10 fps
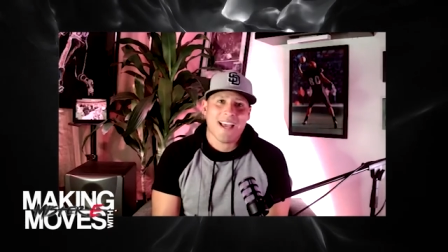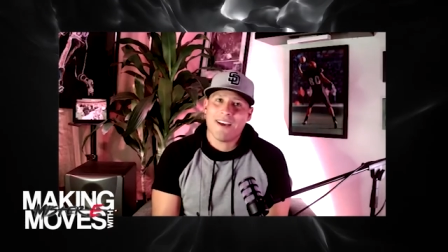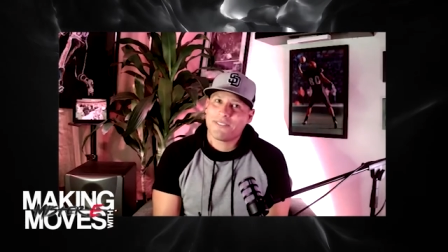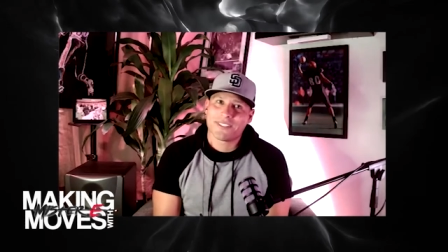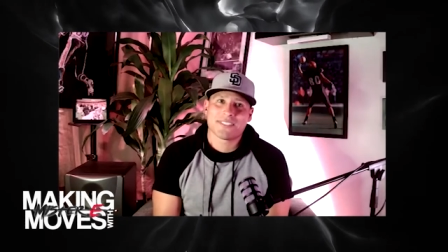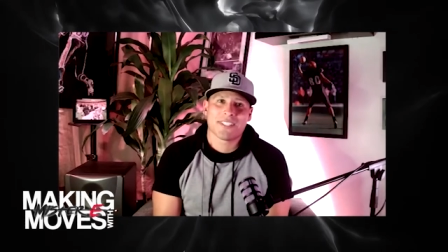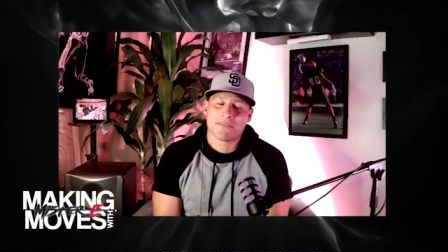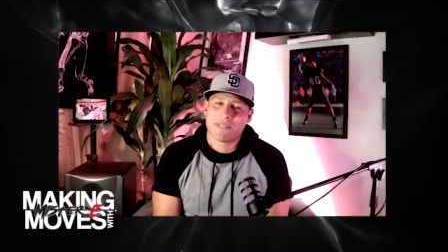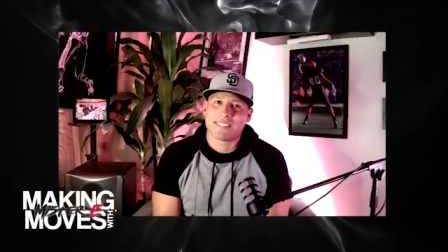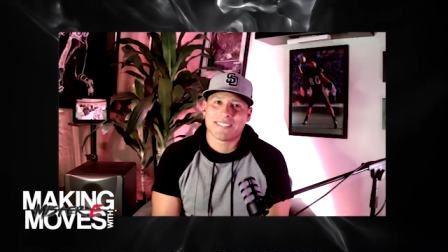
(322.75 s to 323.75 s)
after a
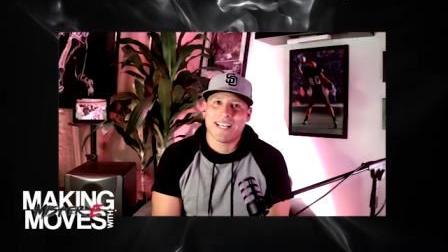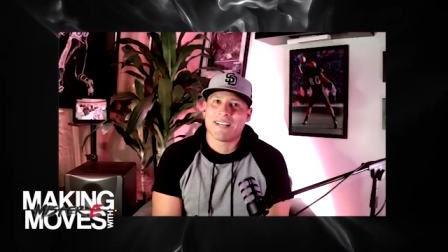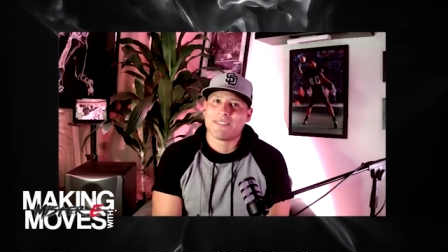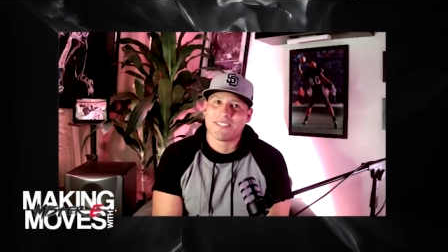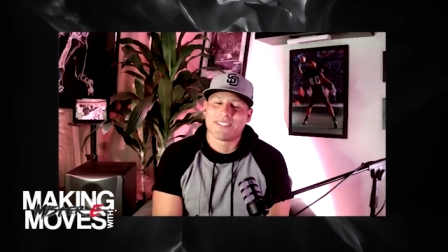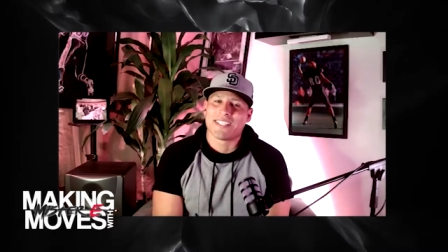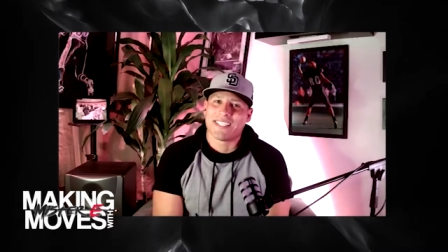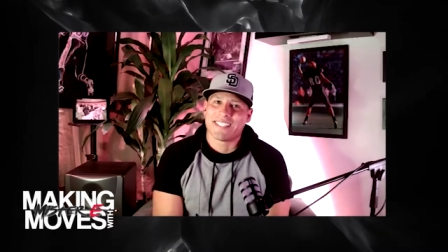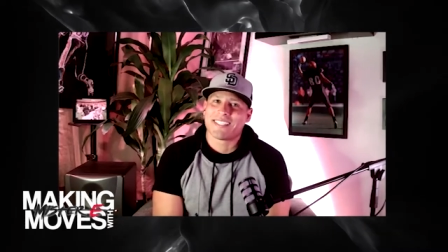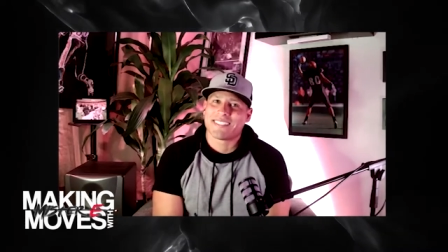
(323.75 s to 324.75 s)
certain amount of time you're gonna
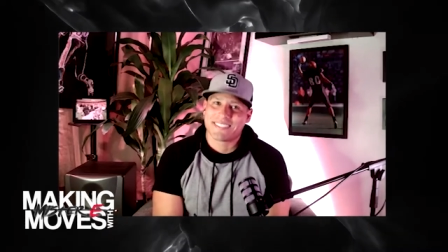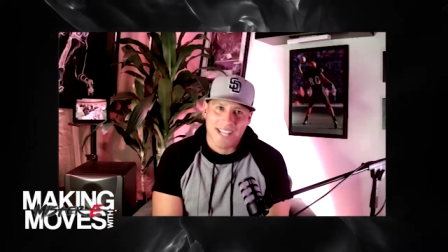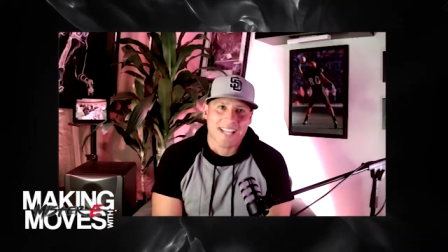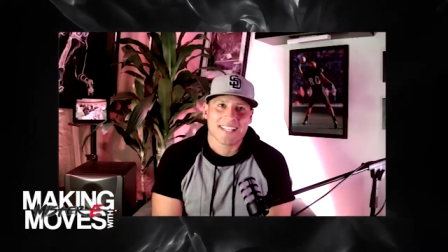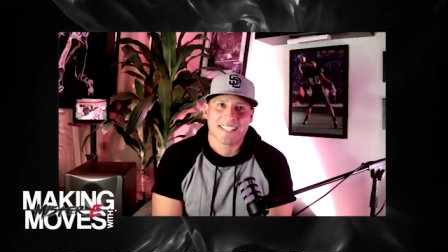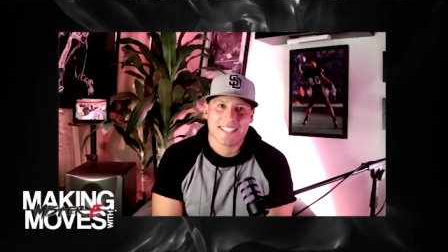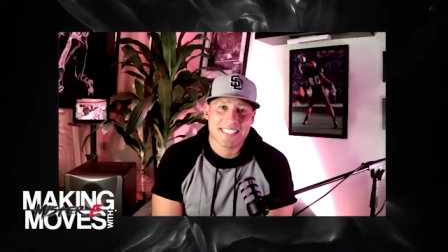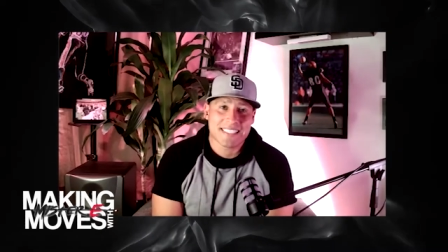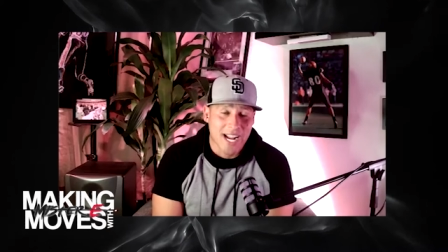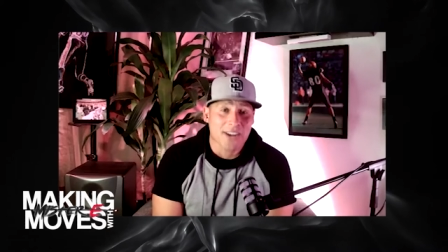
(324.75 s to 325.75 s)
get tired of
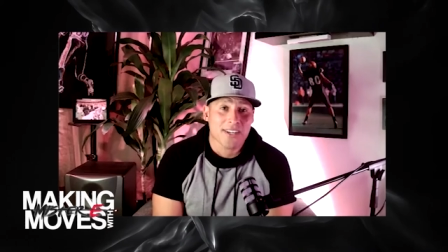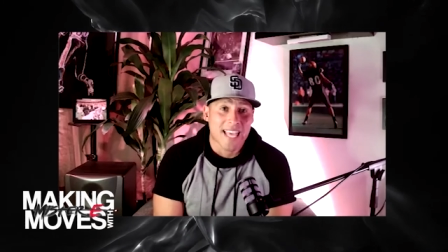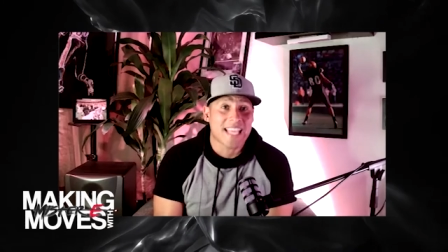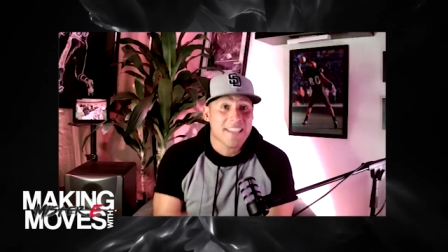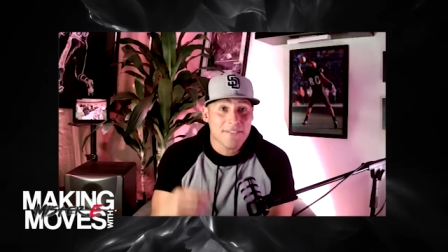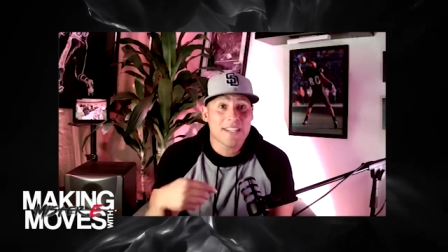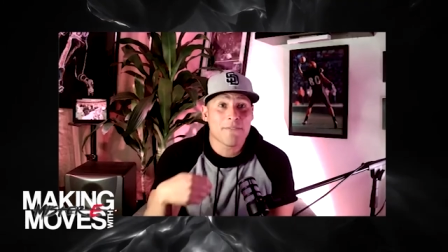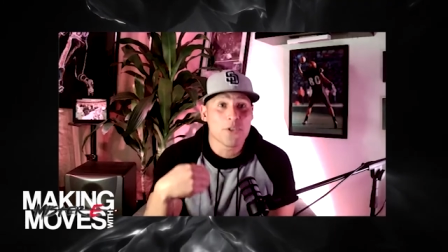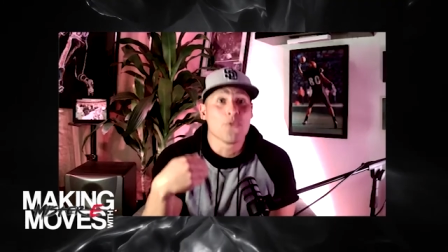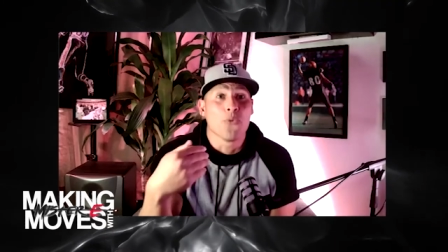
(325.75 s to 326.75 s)
tired of that even if you